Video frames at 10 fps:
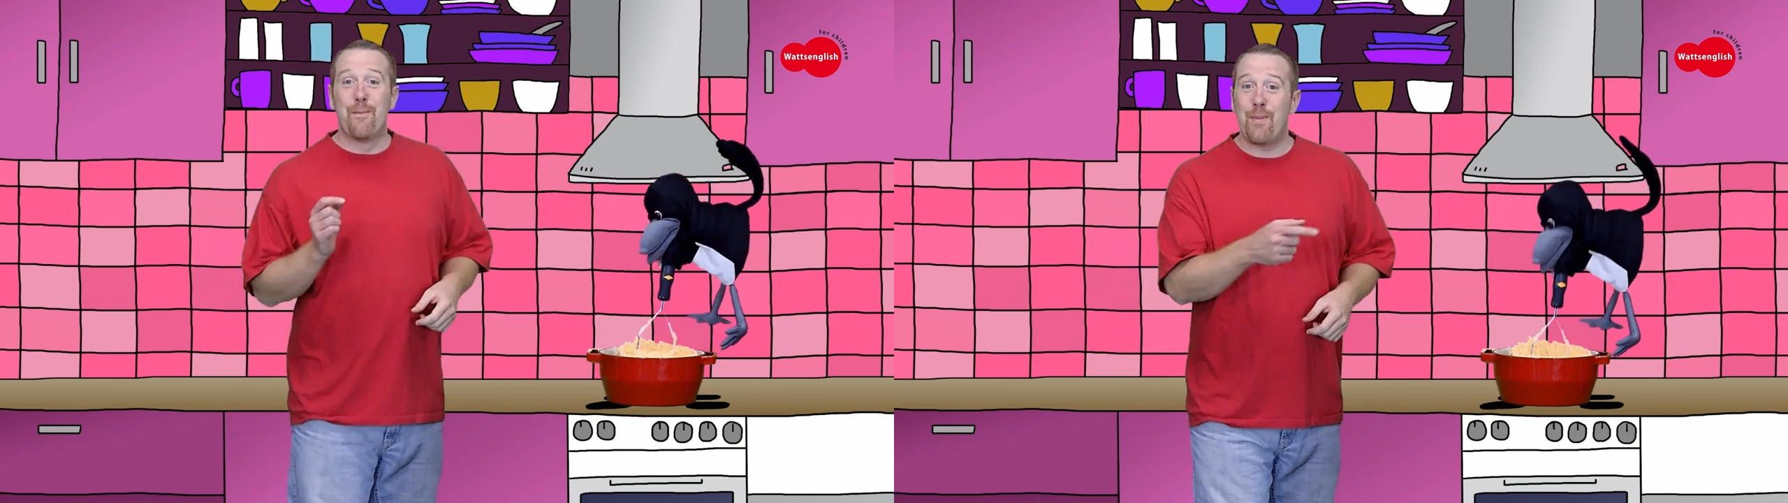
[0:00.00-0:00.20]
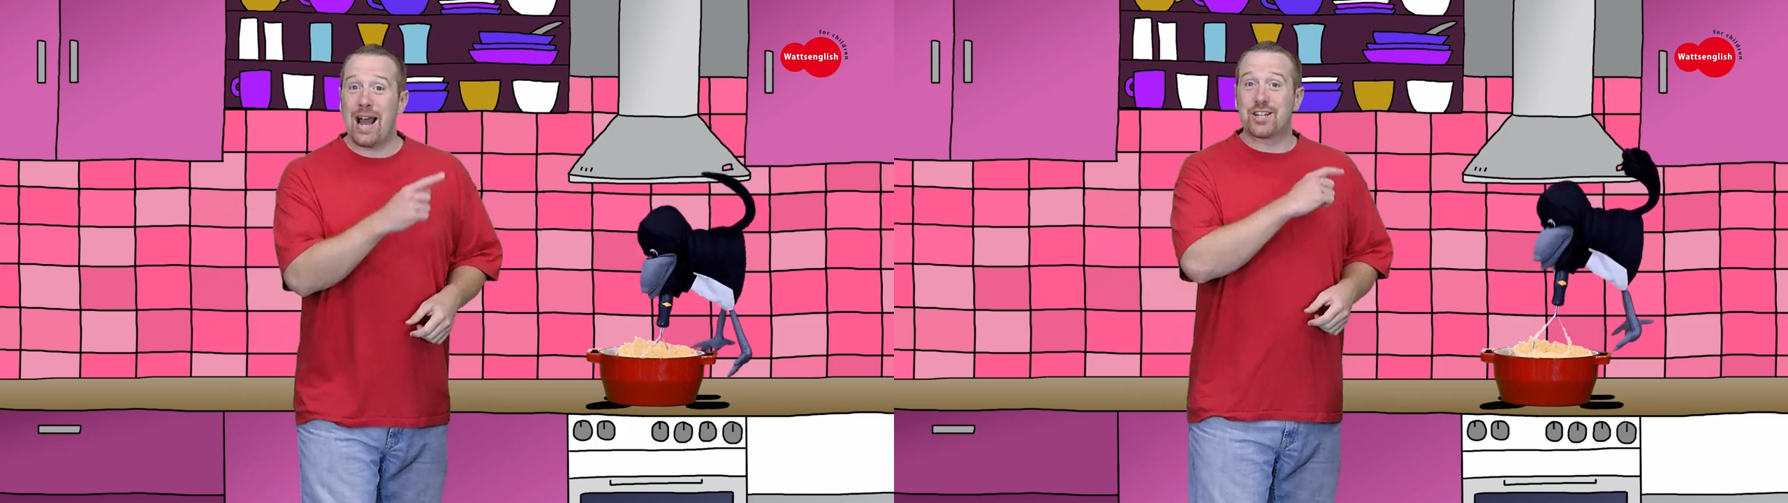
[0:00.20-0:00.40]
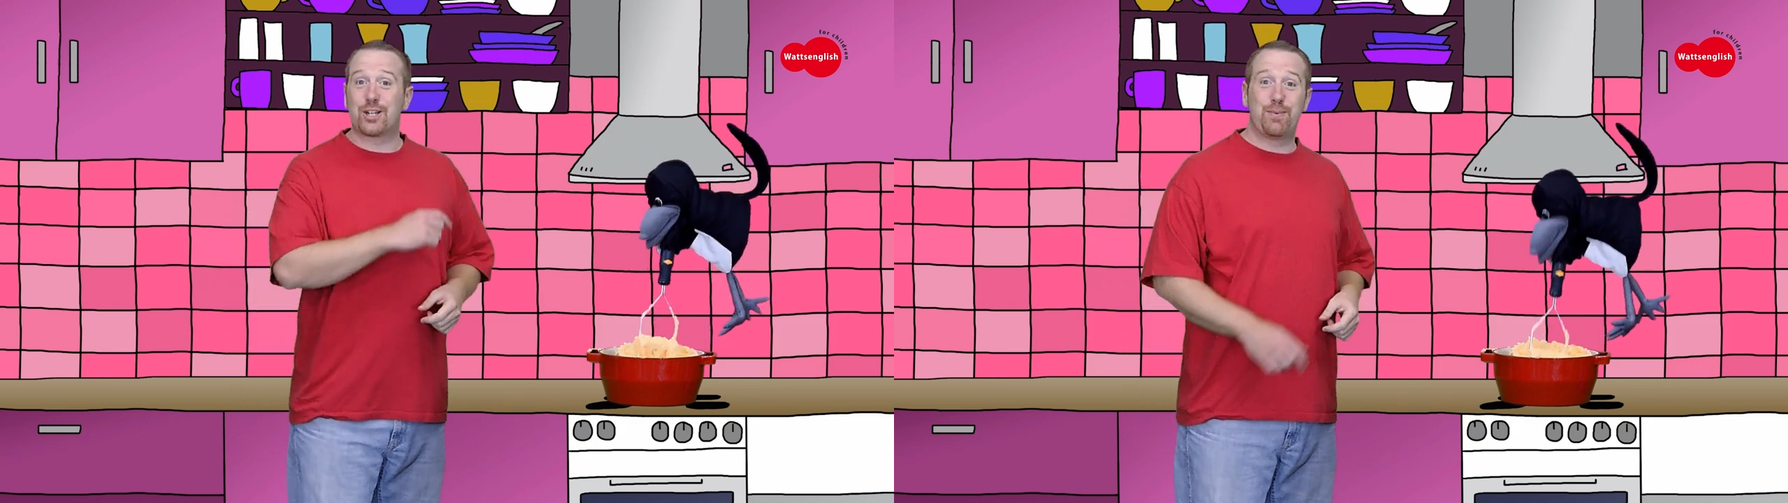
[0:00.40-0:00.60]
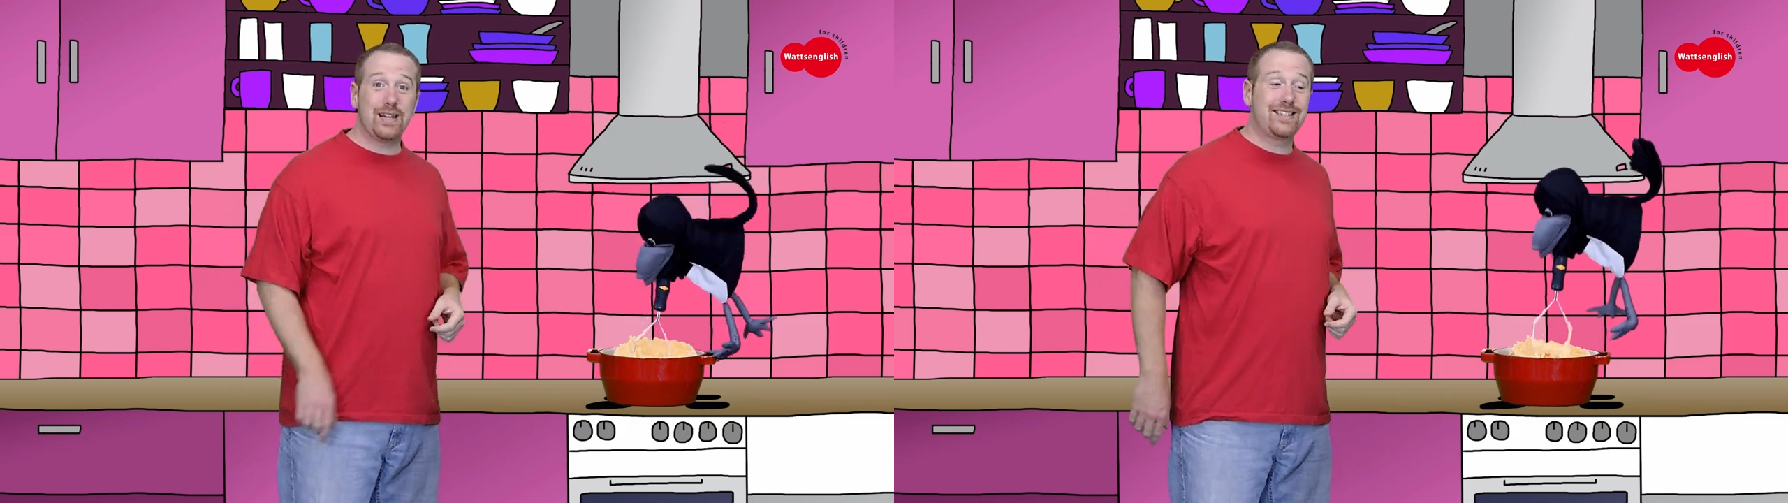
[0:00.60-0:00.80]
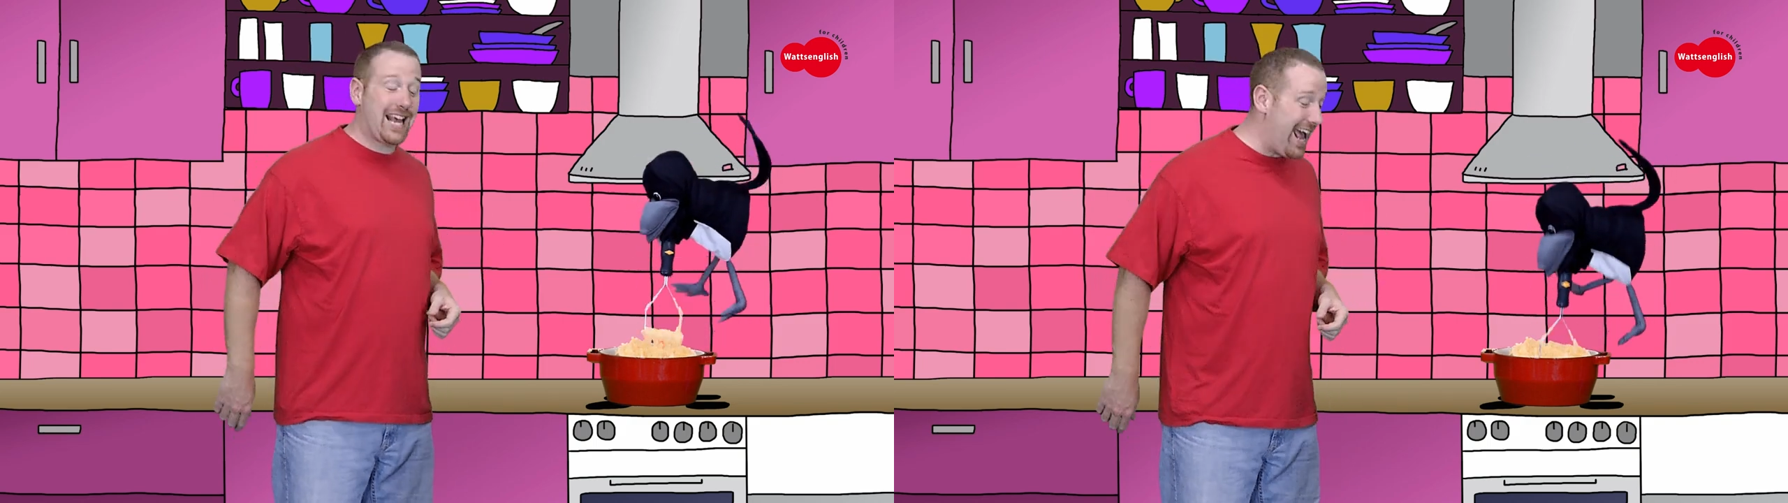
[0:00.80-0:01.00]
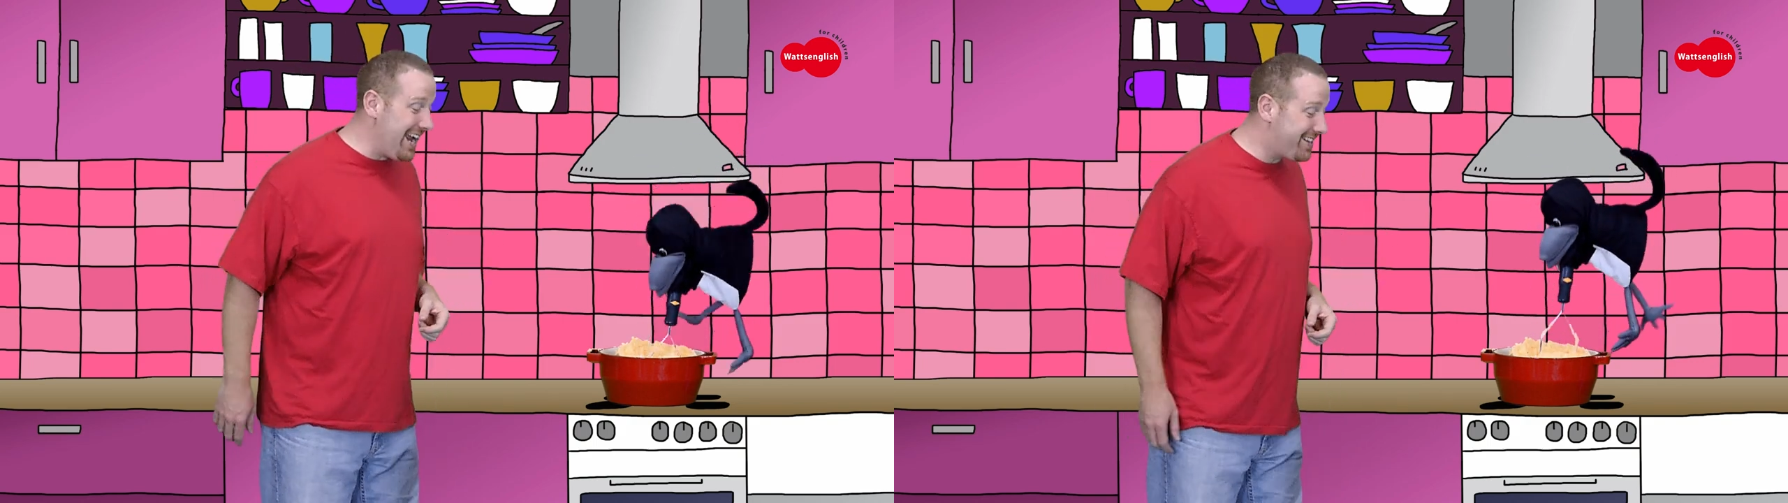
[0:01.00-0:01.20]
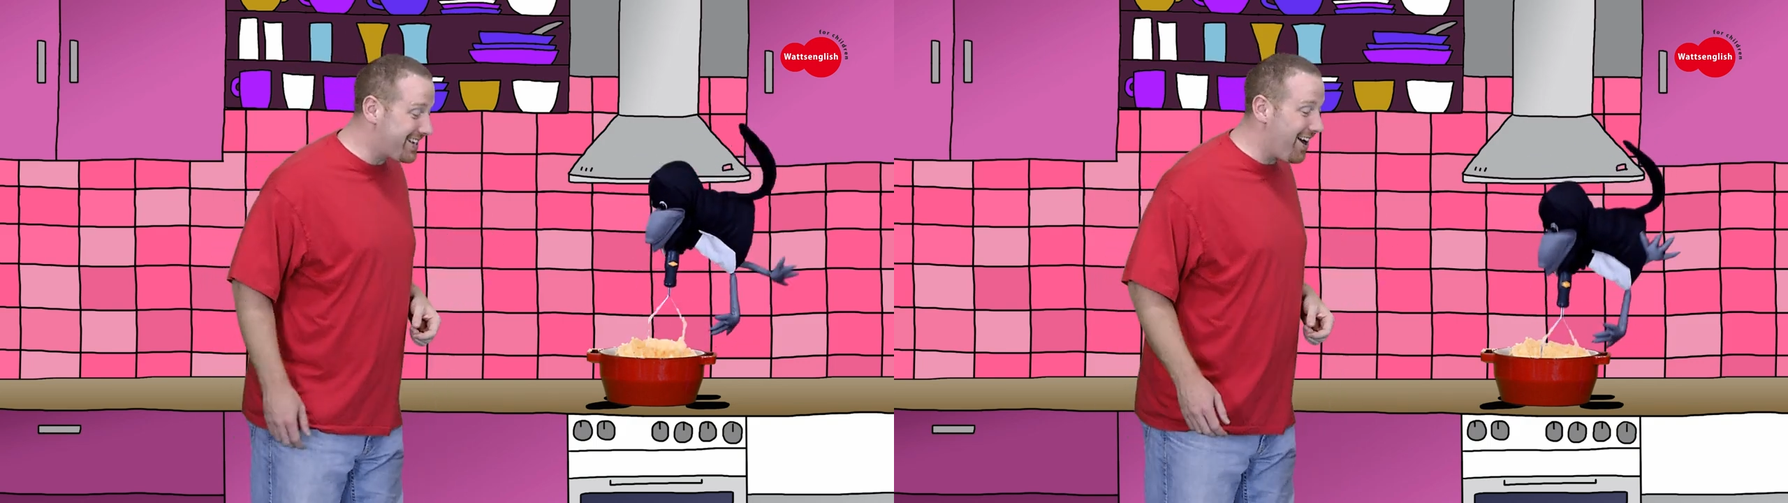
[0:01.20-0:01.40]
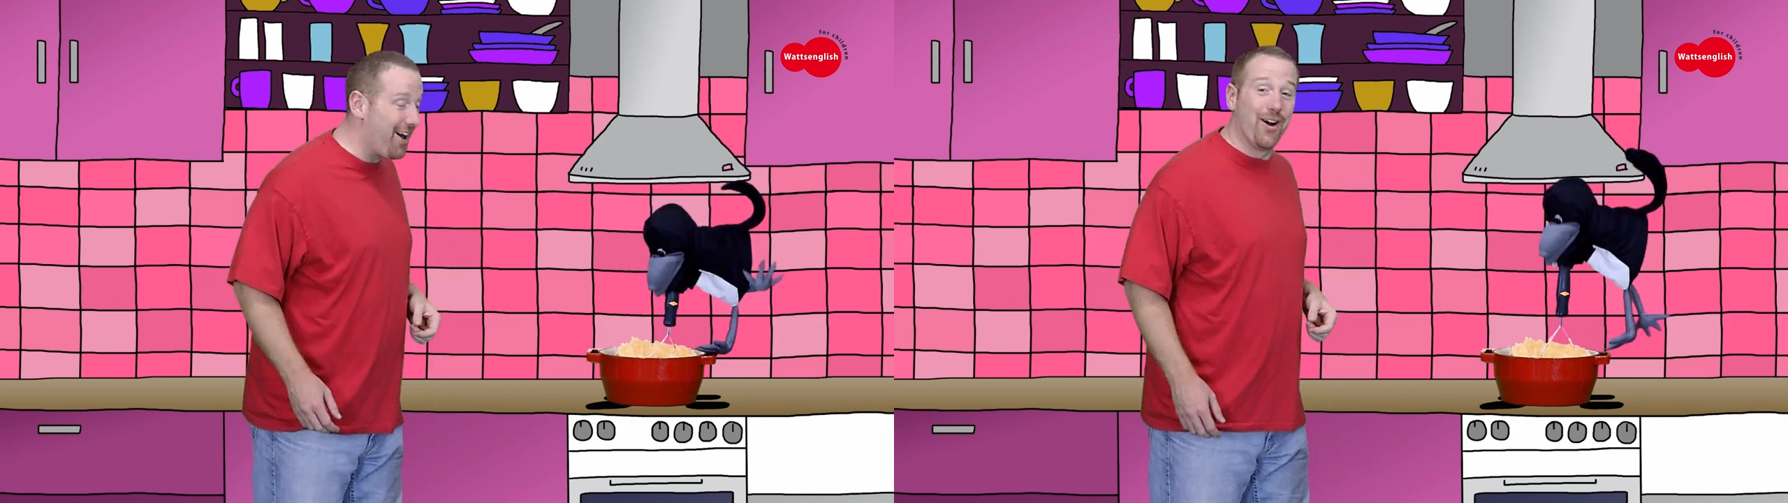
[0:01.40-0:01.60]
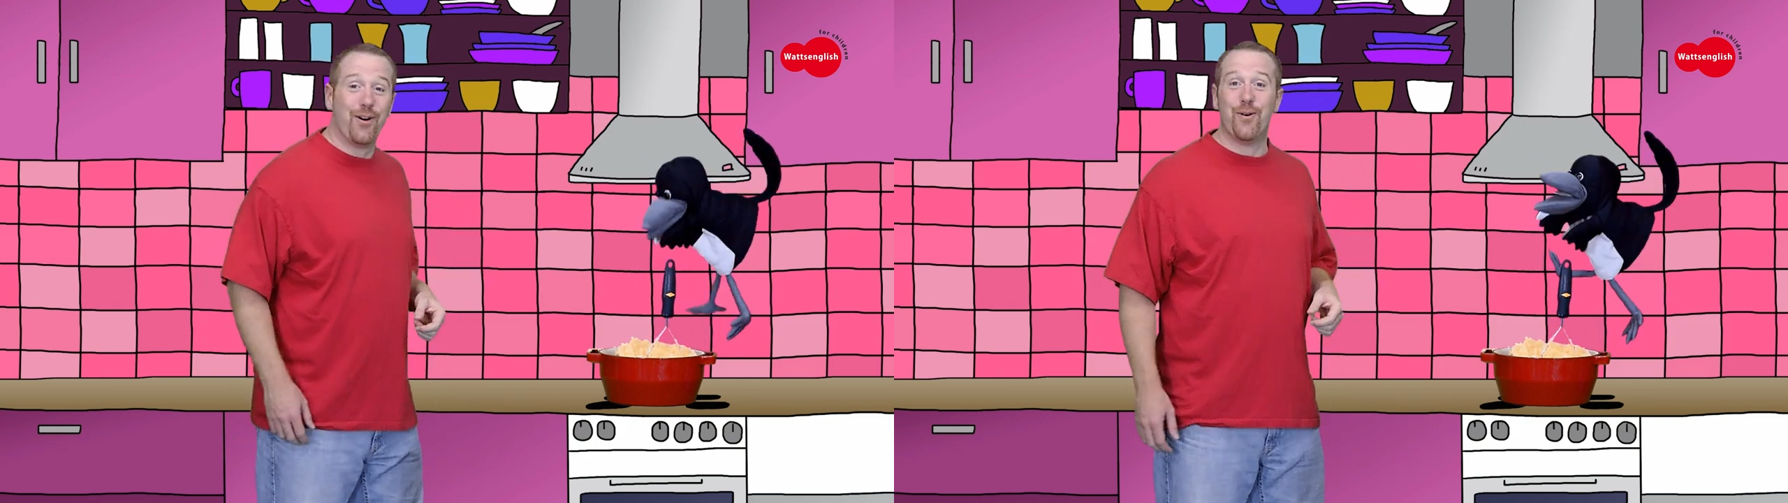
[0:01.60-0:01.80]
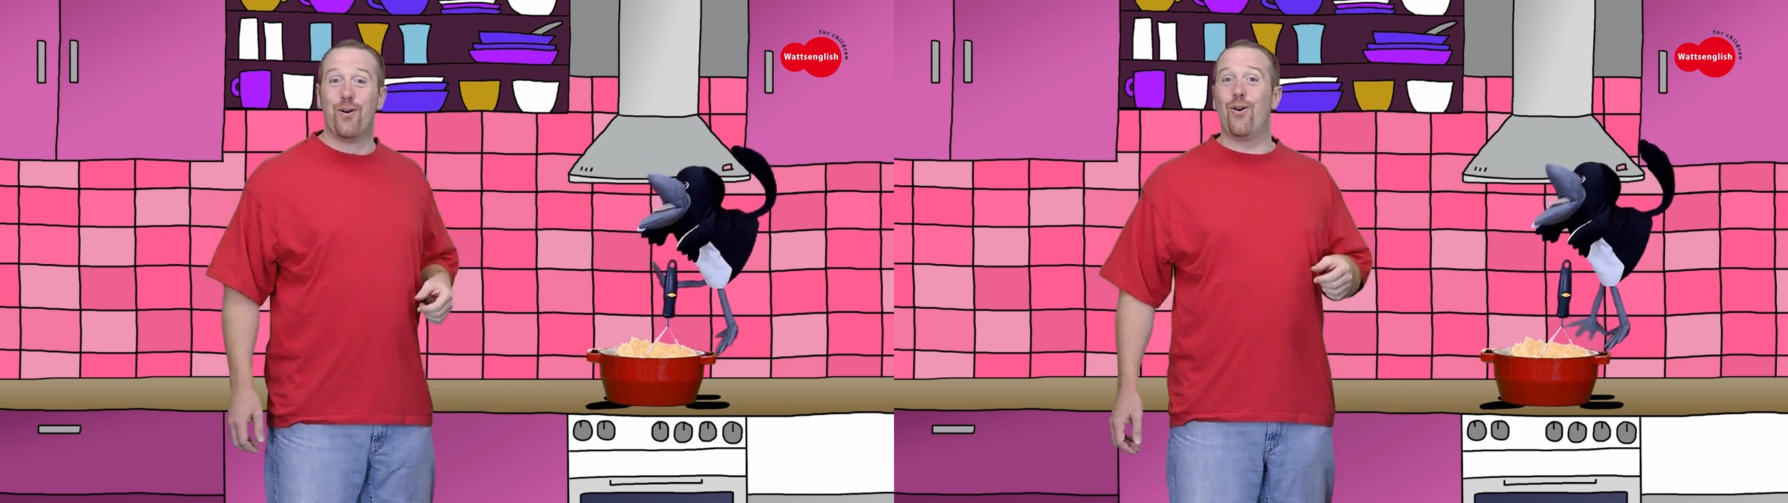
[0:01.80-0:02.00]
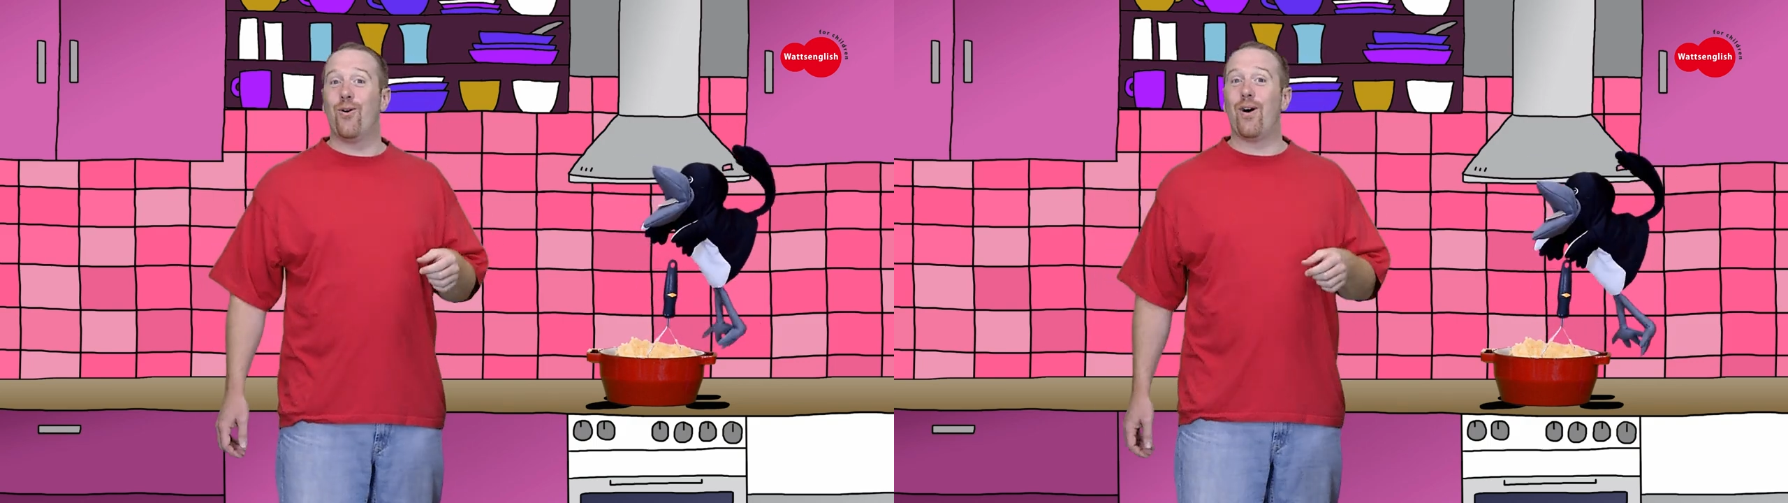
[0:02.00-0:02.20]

mashed potato! Yeah!